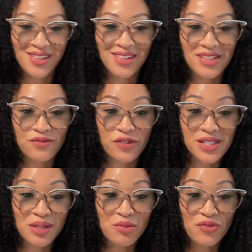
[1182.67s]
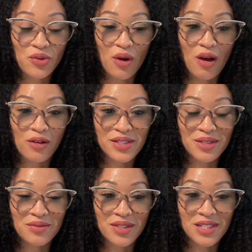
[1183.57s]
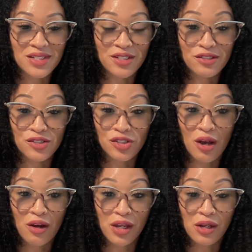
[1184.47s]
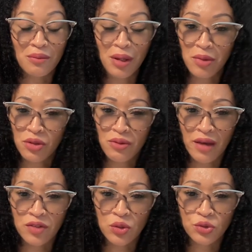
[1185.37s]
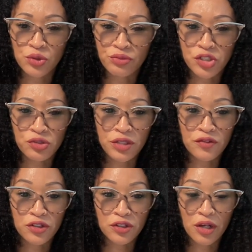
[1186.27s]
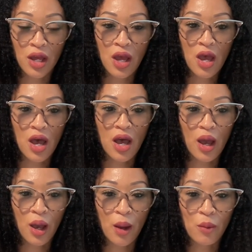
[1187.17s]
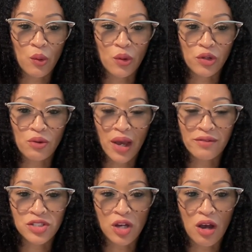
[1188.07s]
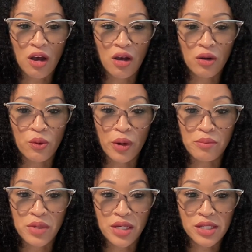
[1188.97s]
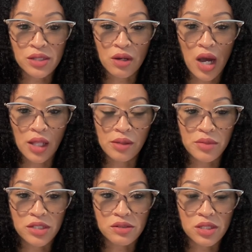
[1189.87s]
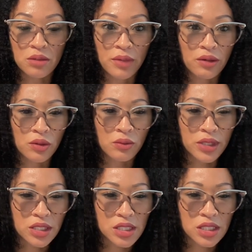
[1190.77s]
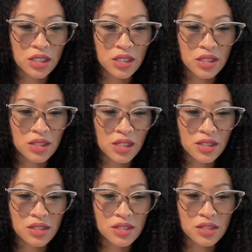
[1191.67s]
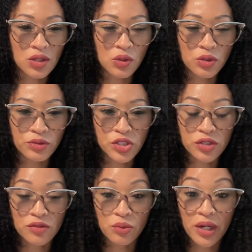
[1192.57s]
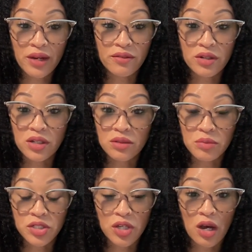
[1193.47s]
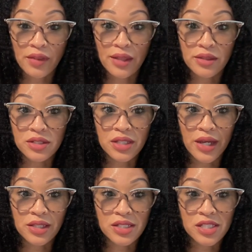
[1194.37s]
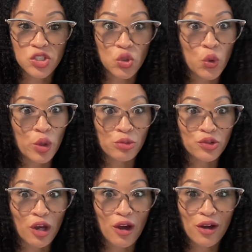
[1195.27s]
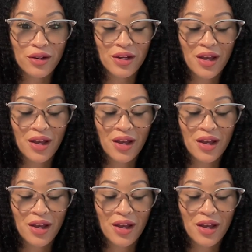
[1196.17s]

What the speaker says: This, for some of you all, there's a dog here. Maybe you have a golden retriever, or you have a dog or a mix, a collie mix or something. I don't know what this is. I think this is a golden retriever. Whatever, it could be a dog that looks like this, adorable dog.